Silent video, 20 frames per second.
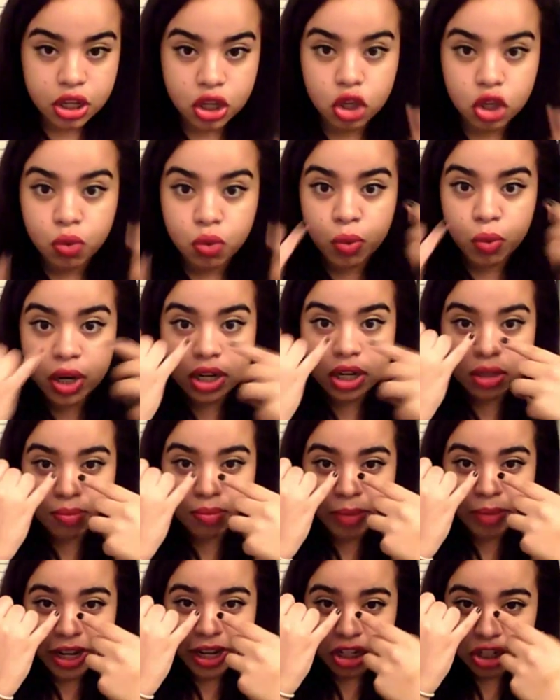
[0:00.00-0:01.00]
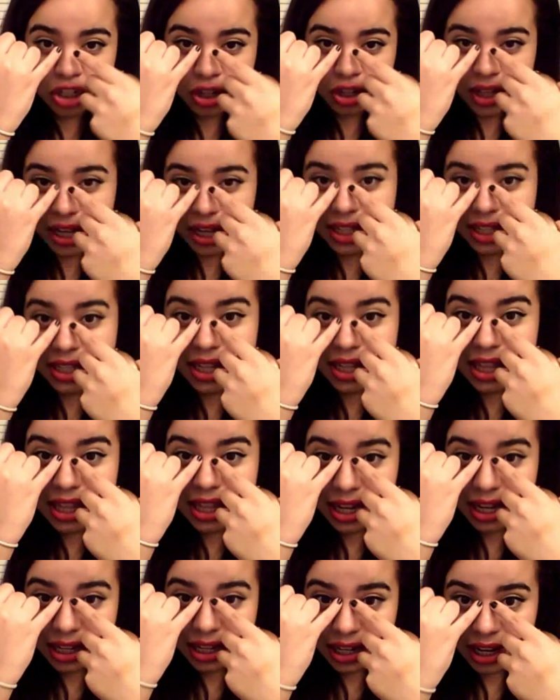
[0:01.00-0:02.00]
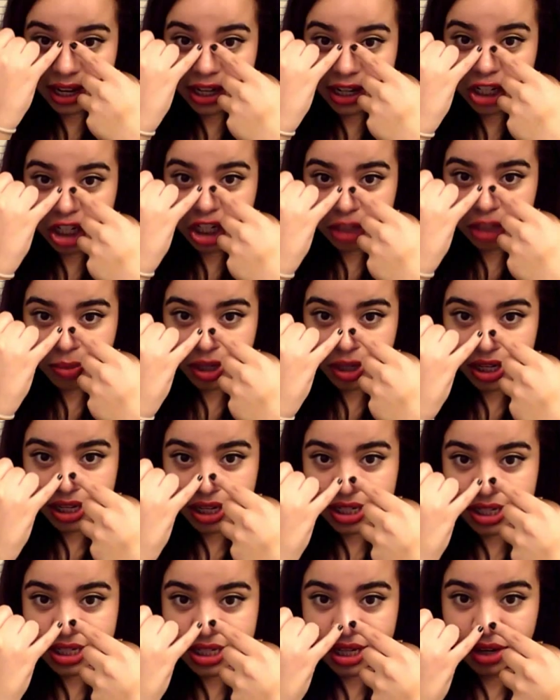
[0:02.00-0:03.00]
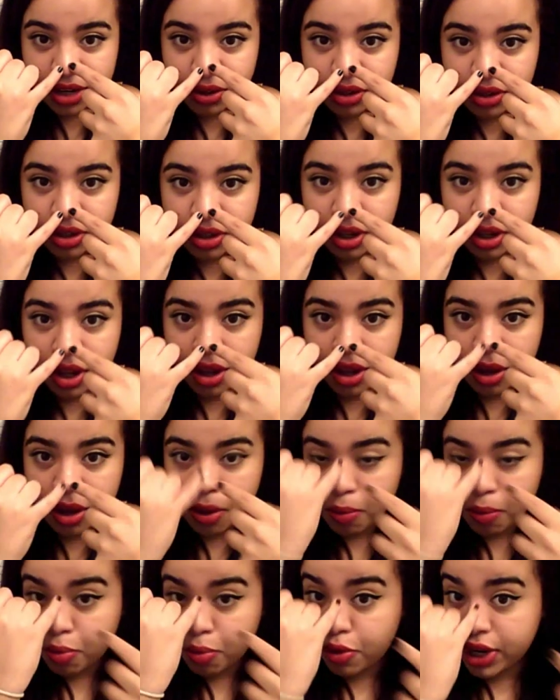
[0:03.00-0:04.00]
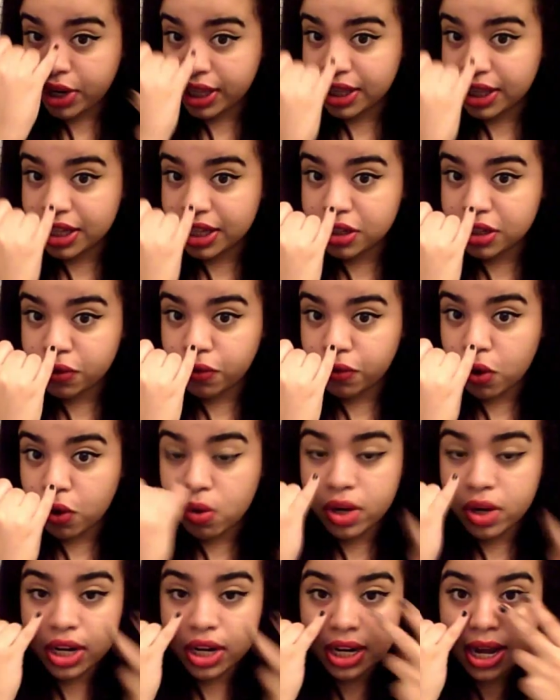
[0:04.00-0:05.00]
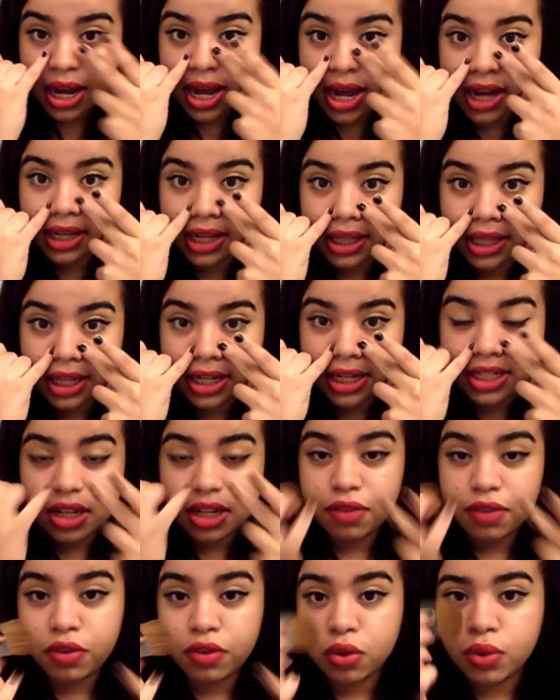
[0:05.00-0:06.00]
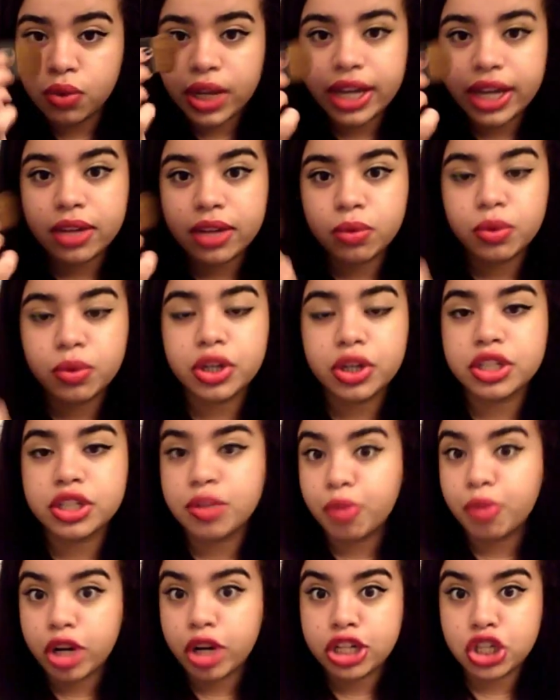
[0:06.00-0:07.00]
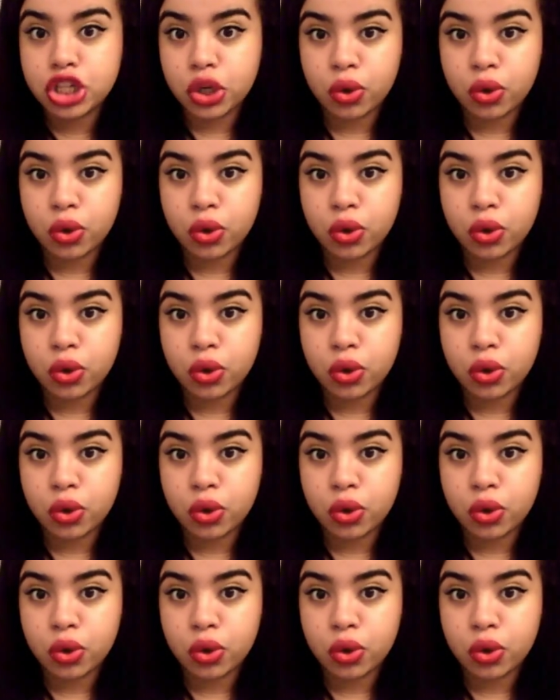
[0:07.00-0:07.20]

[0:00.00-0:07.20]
you want to make sure that it's a thin line, just because it'll bring this forward and hide this. If you were to bronze